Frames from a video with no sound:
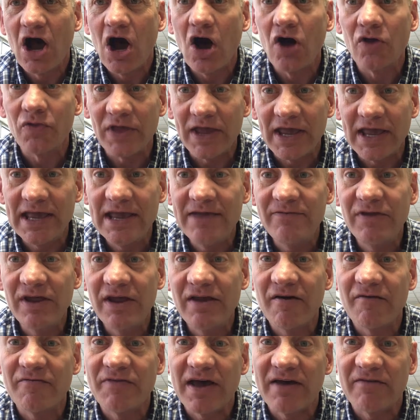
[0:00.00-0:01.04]
On the
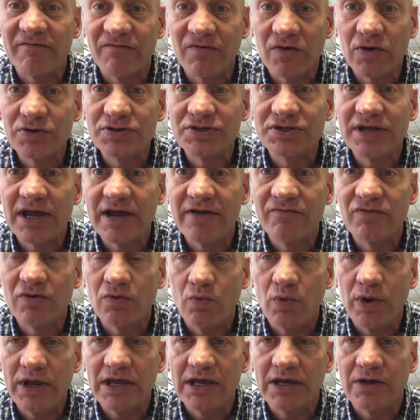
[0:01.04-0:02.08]
evening of that first day of the
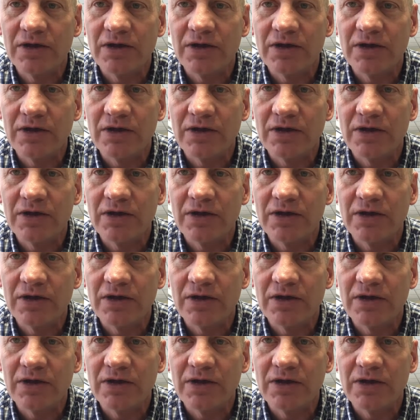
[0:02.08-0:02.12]
week,